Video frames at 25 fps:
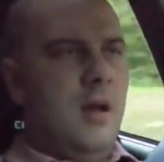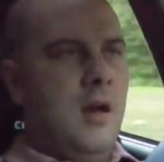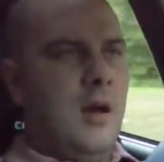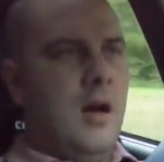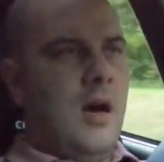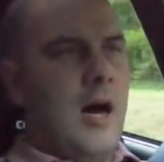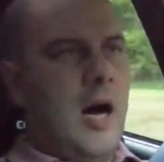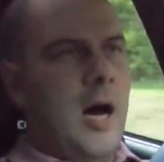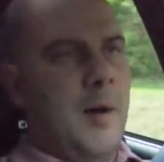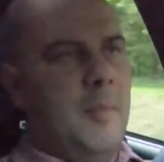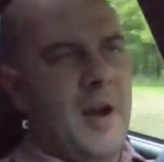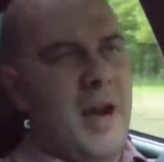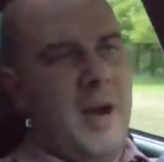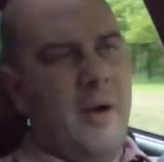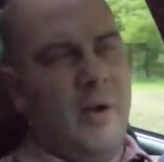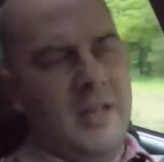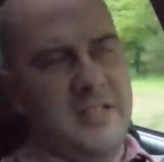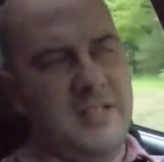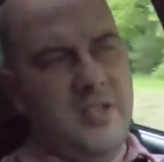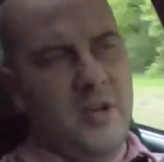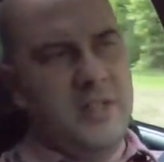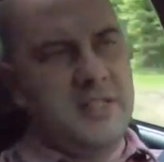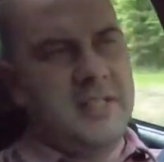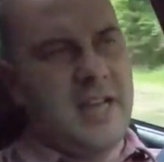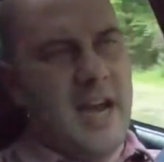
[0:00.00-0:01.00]
But anyway,
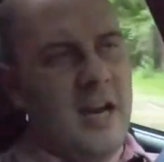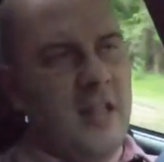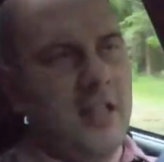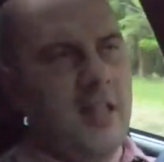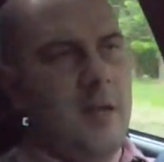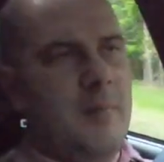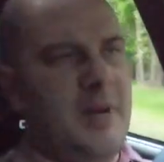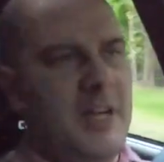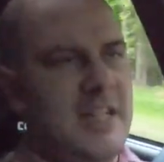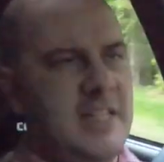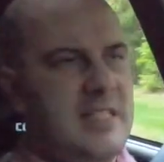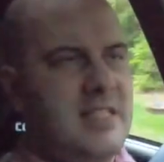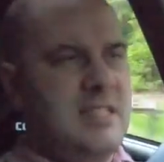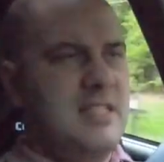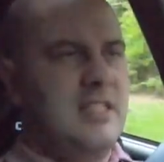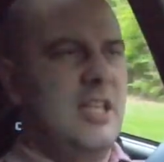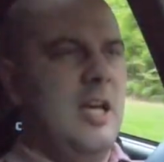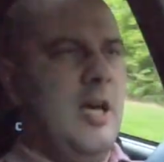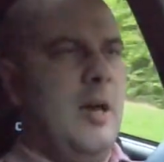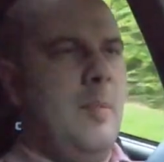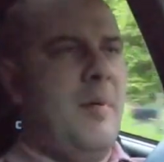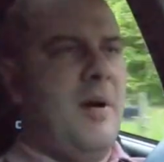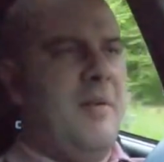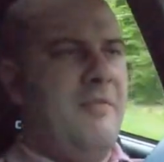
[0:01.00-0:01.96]
so it's got a limited slip.